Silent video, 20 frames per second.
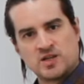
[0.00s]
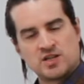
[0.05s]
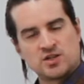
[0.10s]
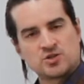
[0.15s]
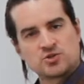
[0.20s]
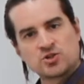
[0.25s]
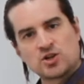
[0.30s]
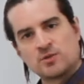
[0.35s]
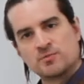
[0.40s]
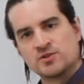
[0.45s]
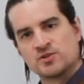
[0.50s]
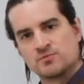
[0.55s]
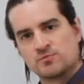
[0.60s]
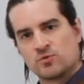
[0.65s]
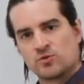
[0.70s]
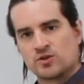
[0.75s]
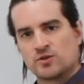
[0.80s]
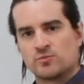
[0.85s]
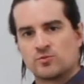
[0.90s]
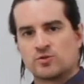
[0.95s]
each strobe is
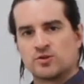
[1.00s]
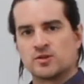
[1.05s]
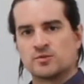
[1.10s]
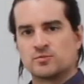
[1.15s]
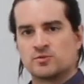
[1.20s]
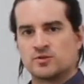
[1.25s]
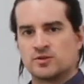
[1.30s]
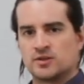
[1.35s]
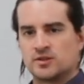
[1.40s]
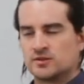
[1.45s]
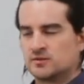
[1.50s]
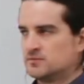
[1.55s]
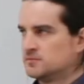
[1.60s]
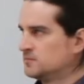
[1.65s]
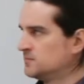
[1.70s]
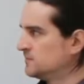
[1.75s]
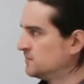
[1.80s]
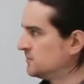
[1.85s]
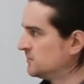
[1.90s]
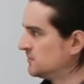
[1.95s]
more and more and more.
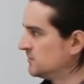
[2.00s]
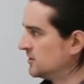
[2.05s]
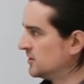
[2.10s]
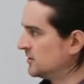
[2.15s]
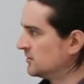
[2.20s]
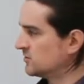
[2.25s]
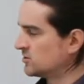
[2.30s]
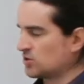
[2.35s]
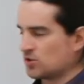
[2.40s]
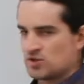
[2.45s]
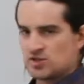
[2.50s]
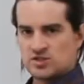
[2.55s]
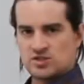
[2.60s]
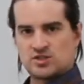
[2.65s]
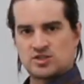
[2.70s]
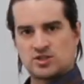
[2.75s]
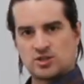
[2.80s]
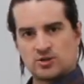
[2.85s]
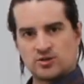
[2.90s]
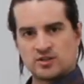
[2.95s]
So this
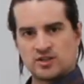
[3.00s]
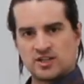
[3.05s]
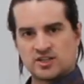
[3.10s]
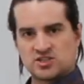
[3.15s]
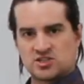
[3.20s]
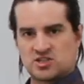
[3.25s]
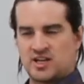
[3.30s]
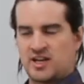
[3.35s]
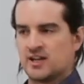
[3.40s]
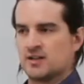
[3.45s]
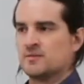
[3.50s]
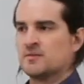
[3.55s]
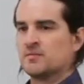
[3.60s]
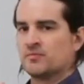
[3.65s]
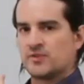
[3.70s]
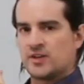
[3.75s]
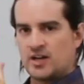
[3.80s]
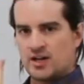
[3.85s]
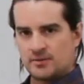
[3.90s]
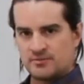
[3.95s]
is showing us that
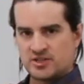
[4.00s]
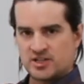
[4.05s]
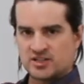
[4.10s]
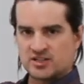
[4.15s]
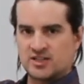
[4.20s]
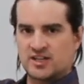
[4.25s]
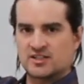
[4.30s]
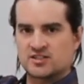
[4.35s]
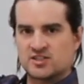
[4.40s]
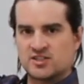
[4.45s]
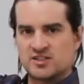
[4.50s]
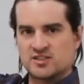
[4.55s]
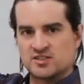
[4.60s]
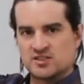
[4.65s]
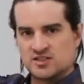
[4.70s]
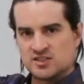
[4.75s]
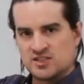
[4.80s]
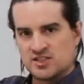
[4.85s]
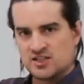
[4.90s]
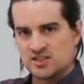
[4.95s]
the object, yes, is
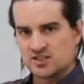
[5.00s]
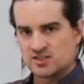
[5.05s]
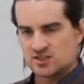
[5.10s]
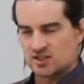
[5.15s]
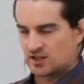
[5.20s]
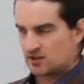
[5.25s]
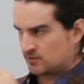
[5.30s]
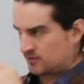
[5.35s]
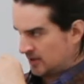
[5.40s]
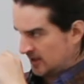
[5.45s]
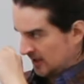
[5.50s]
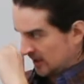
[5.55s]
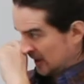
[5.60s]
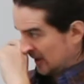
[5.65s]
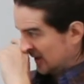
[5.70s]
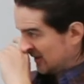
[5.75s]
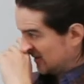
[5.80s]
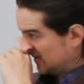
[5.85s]
indeed accelerating.